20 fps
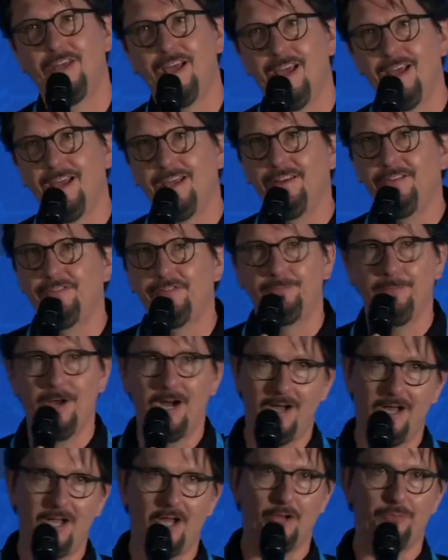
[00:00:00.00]
a
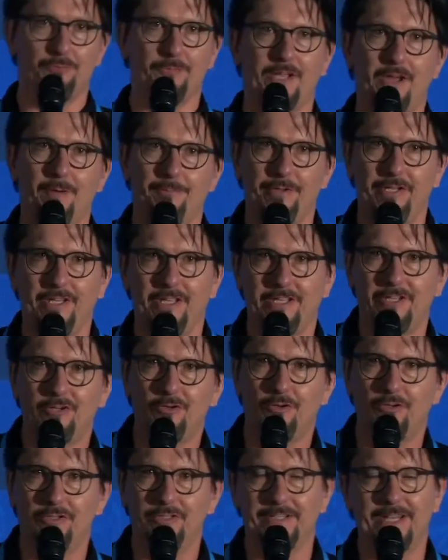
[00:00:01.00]
smart home company
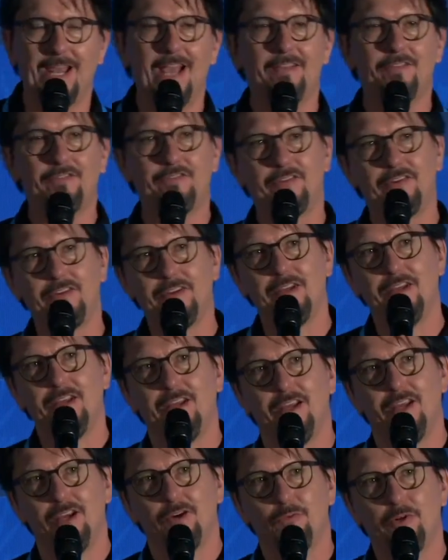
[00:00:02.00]
called Nest,
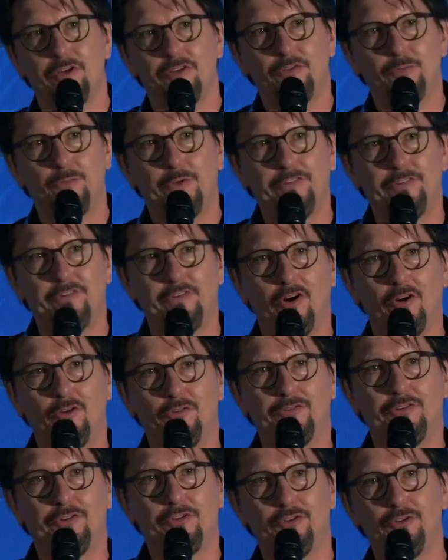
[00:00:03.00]
which we
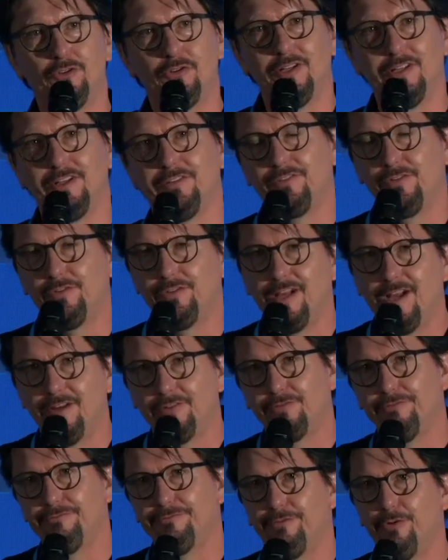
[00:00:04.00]
sold to Google in
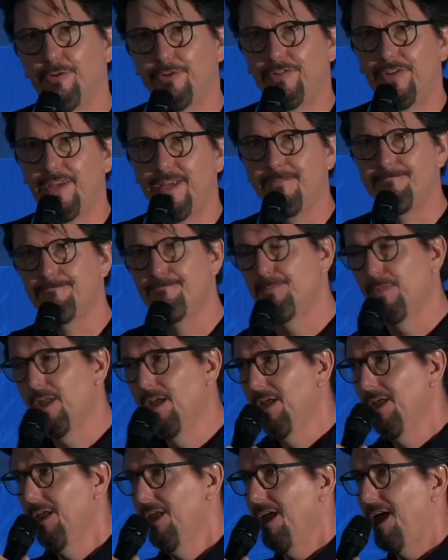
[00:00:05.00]
2014.
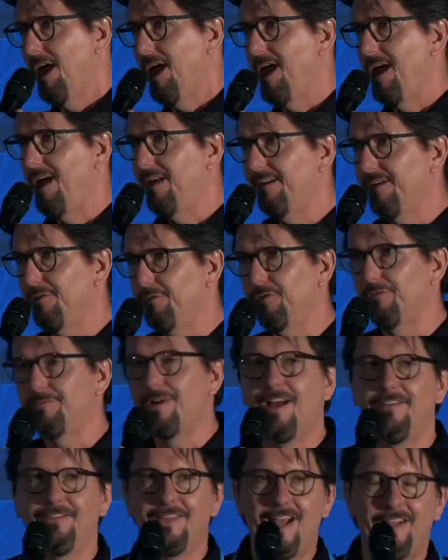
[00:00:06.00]
And it was
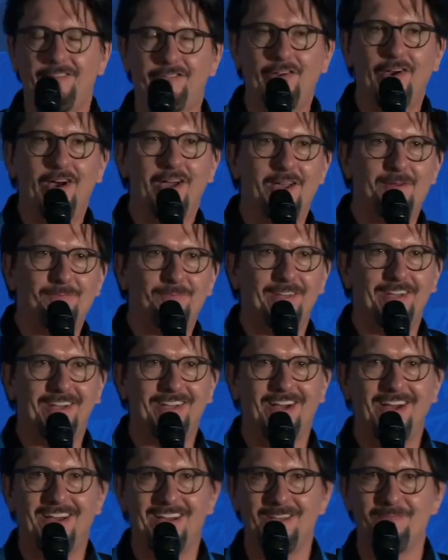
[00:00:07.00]
around that time that
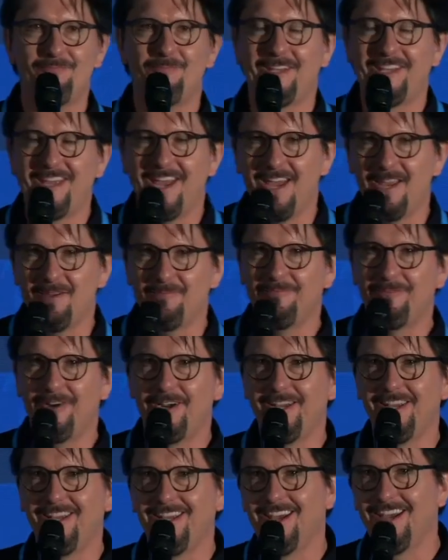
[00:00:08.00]
I became
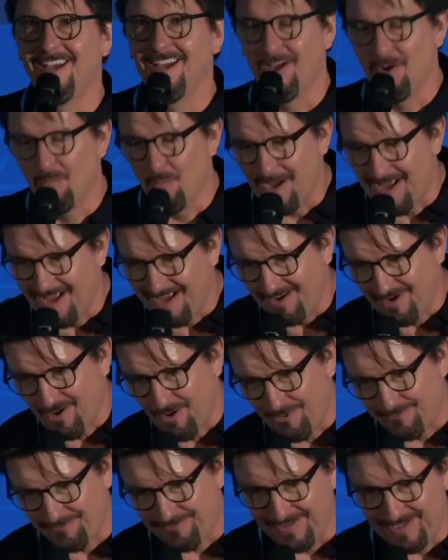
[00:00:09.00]
very aware
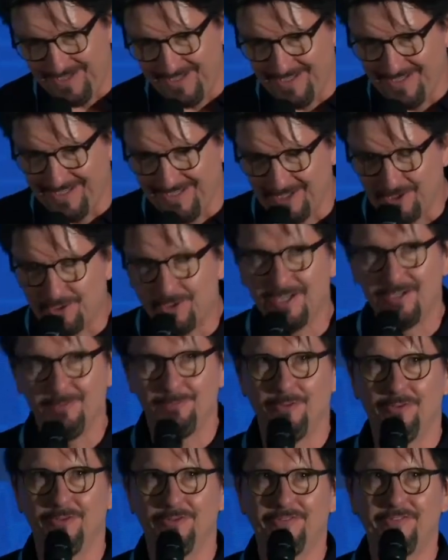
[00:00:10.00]
of the
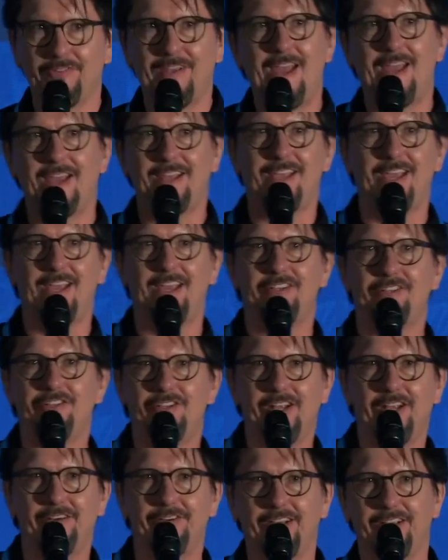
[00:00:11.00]
incredible tech
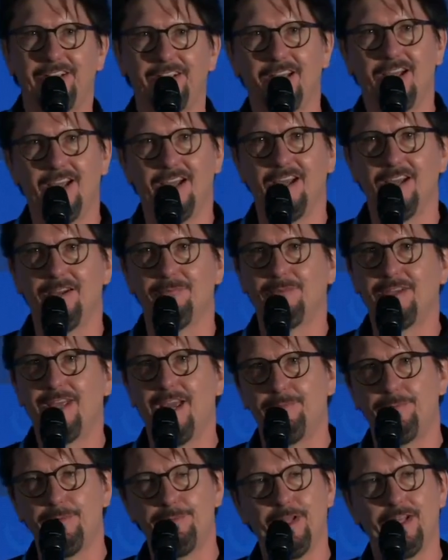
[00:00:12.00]
engineering
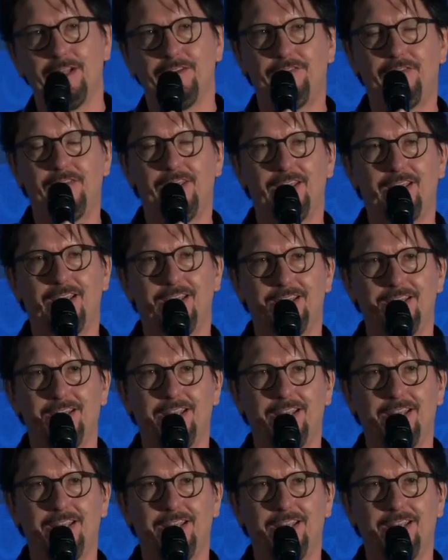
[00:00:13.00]
capability in